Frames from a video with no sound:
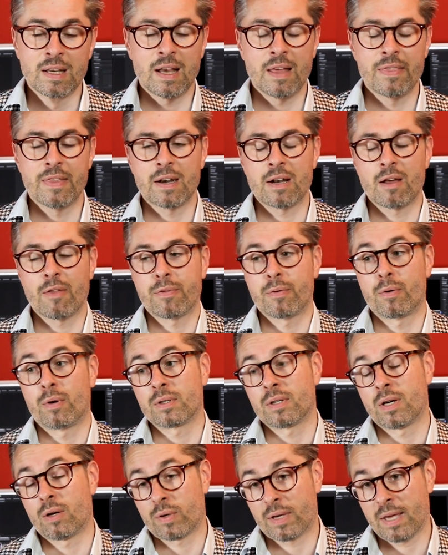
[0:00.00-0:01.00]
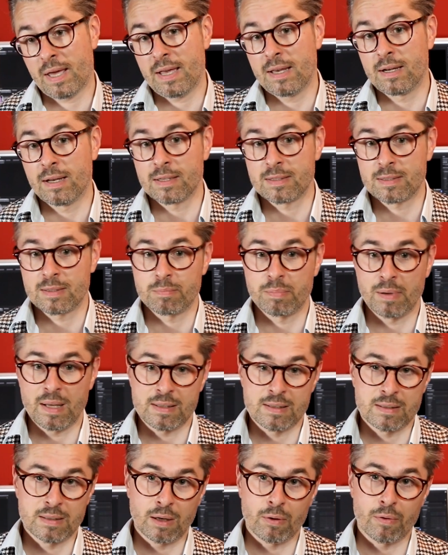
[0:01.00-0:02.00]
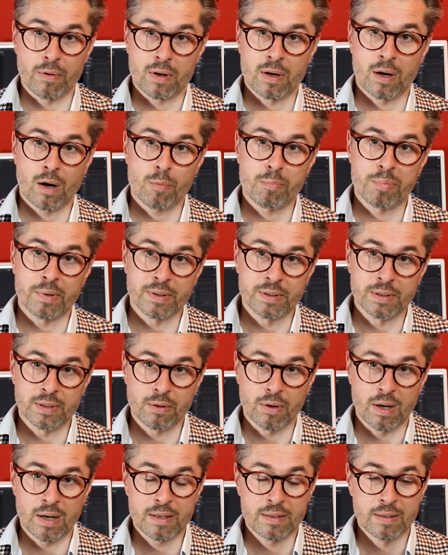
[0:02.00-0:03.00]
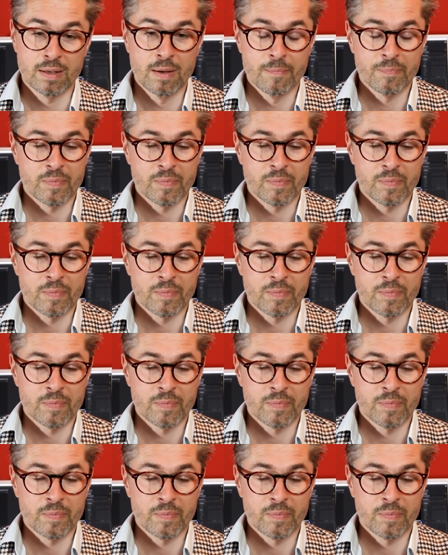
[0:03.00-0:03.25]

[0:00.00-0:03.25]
And then I thought, okay, let's stay on the carpet here, right?